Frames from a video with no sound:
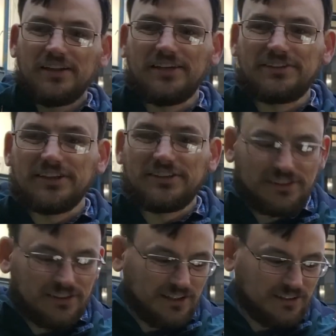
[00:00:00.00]
they
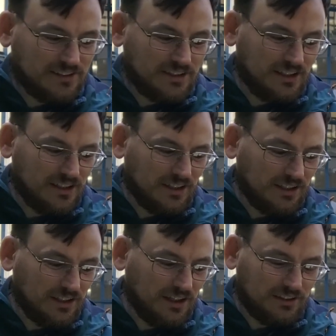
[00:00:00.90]
titled this
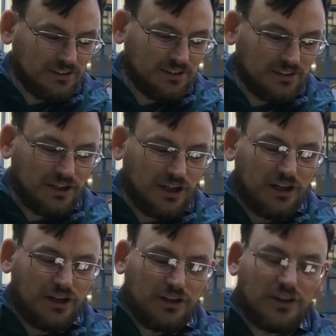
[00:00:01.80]
London
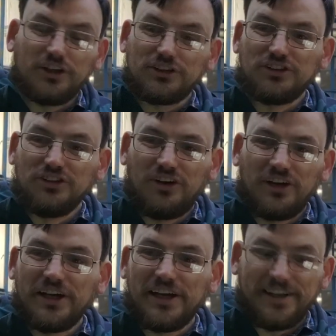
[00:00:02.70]
That's Not
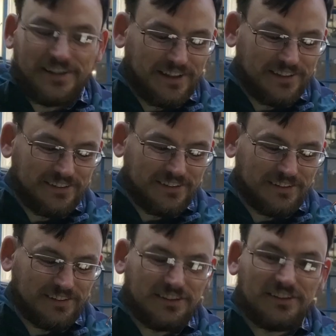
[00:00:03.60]
in London.
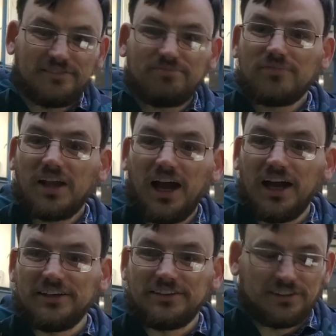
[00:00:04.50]

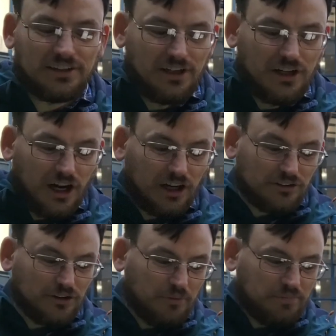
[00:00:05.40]
And I
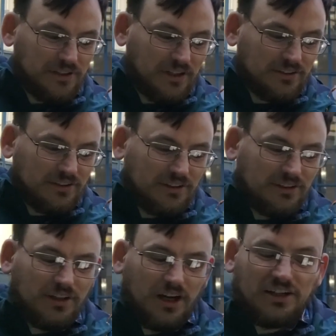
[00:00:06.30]
grew up in
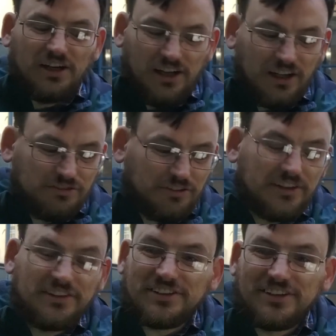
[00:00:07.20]
London, and I had
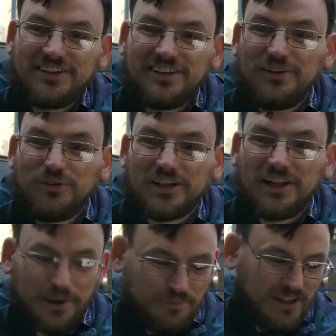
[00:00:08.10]
friends that they would
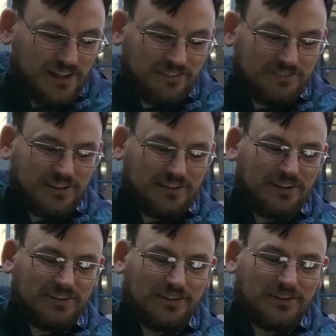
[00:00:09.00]
claim they lived in
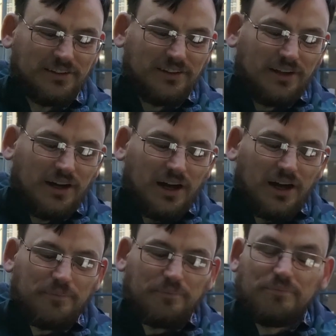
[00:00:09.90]
London,
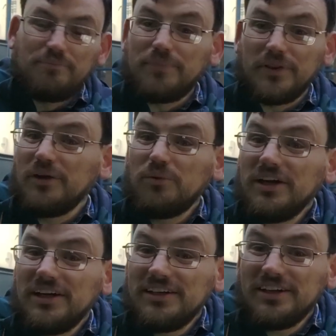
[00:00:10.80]
but they
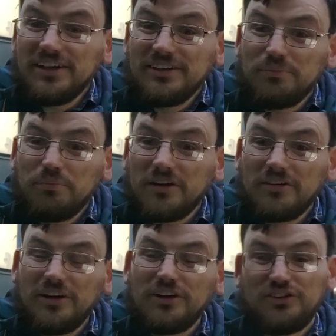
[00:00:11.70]
weren't in a London
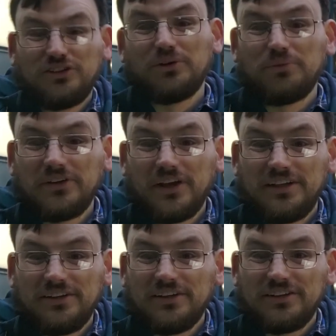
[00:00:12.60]
borough, nor were they
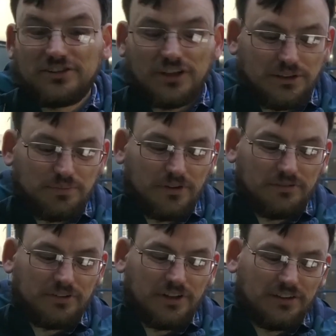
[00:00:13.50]
in the
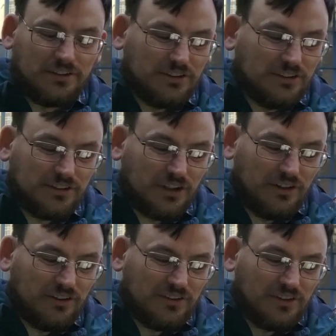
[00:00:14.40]
Transport for London
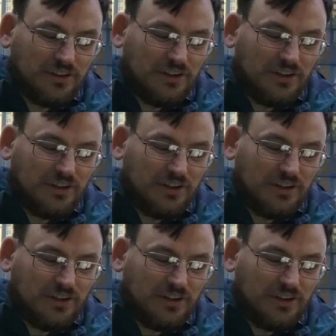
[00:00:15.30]
zone,